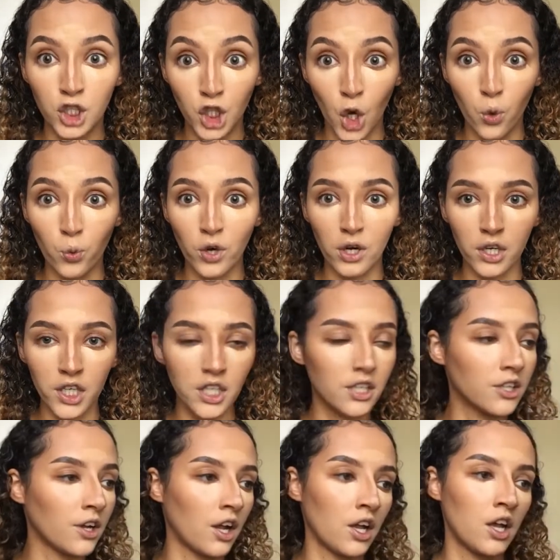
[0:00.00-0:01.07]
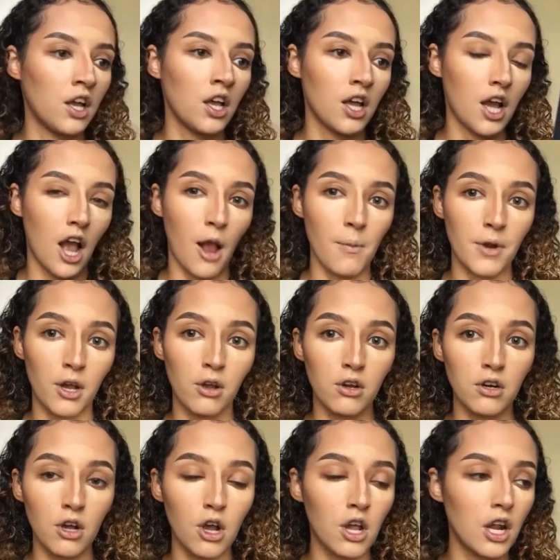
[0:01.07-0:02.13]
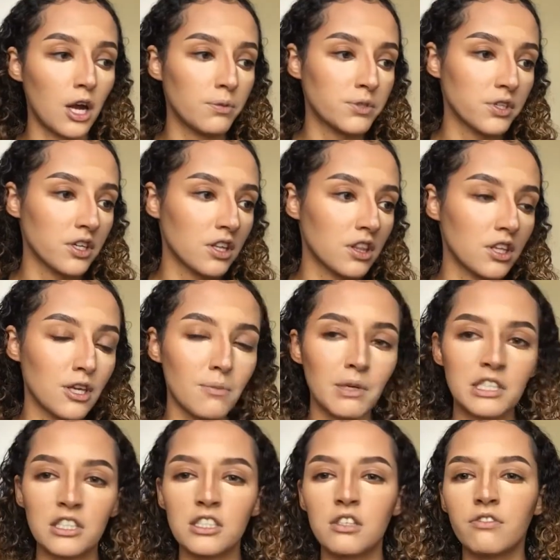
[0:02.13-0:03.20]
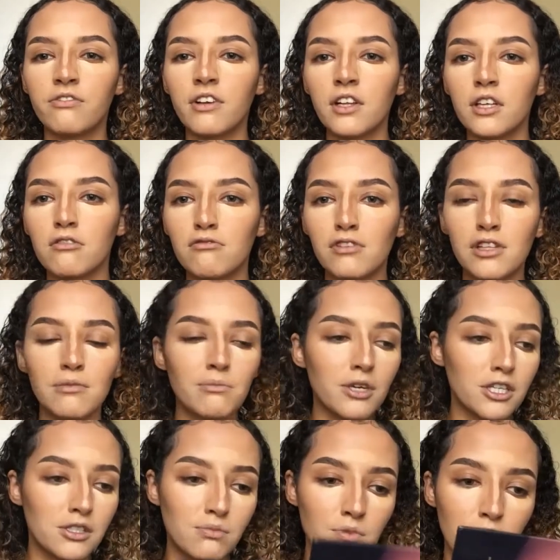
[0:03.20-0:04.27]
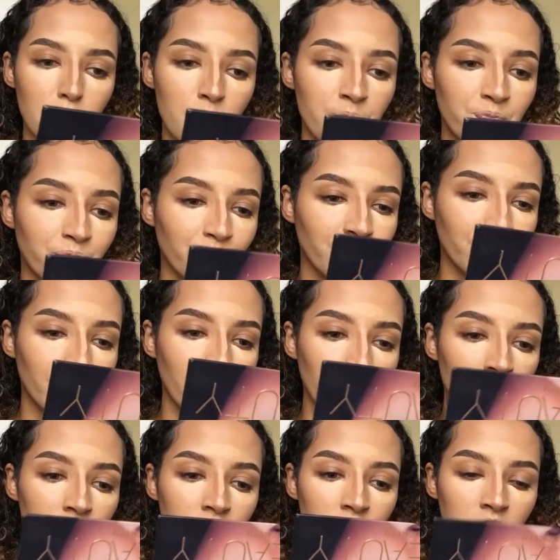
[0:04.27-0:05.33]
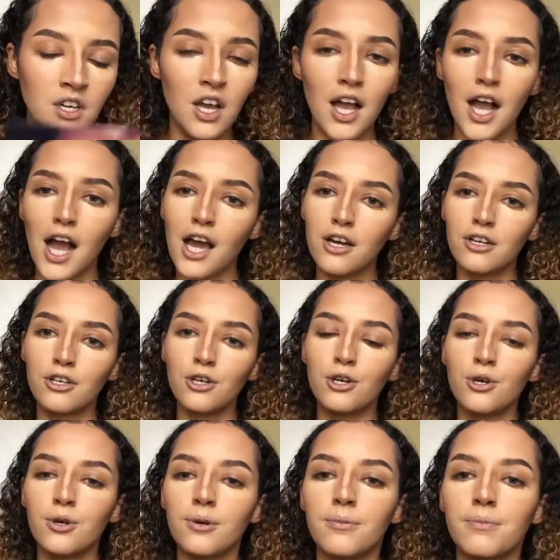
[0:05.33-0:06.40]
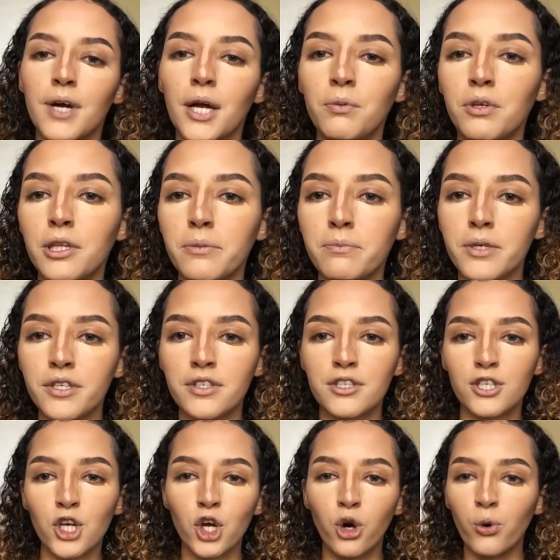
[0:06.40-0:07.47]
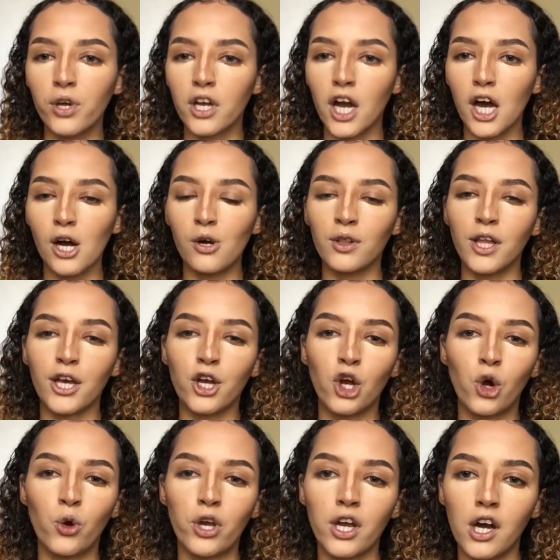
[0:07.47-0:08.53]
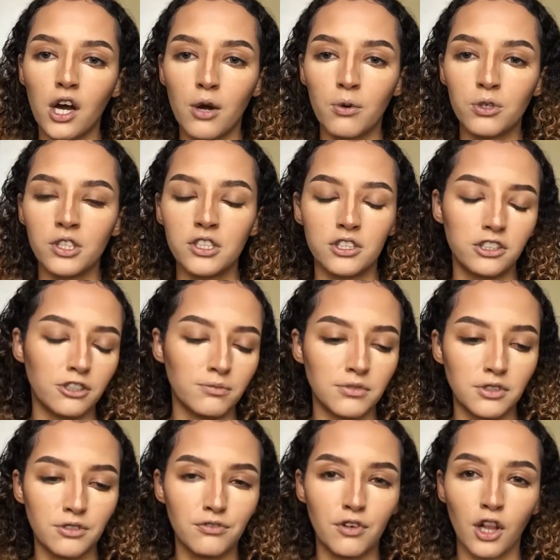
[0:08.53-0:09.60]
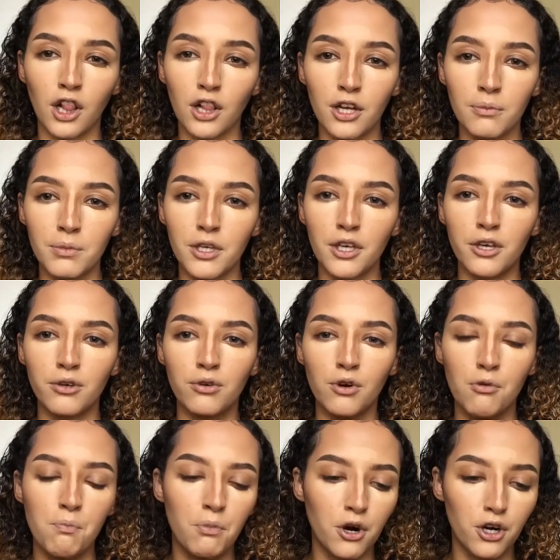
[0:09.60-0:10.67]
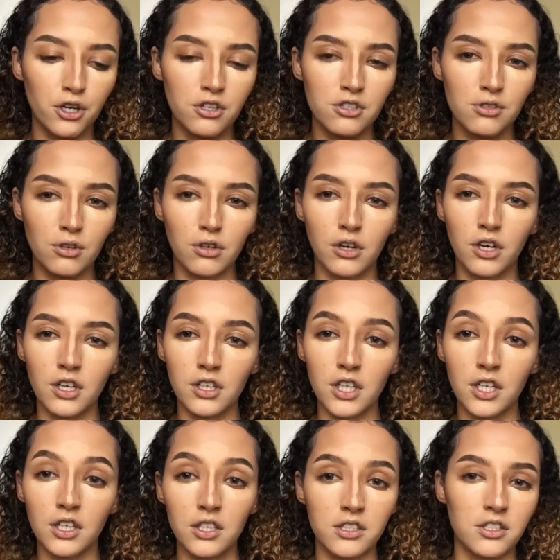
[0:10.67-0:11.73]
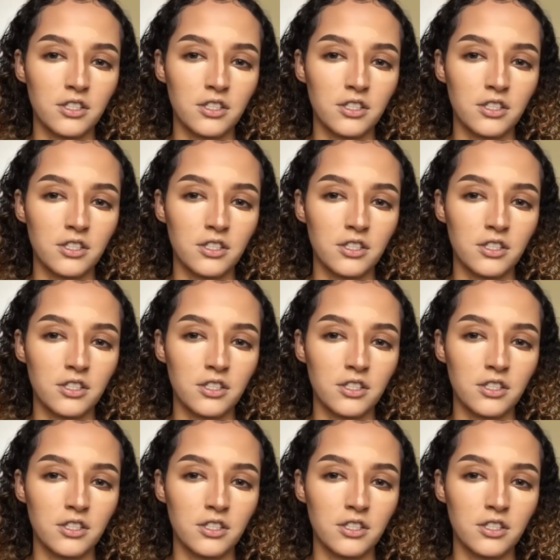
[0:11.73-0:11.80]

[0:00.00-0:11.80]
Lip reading: Don't worry, I'm not gonna collapse or anything, but this feeling really makes me, I don't know, I really miss going out, like going out in terms of clubbing or bars or all that good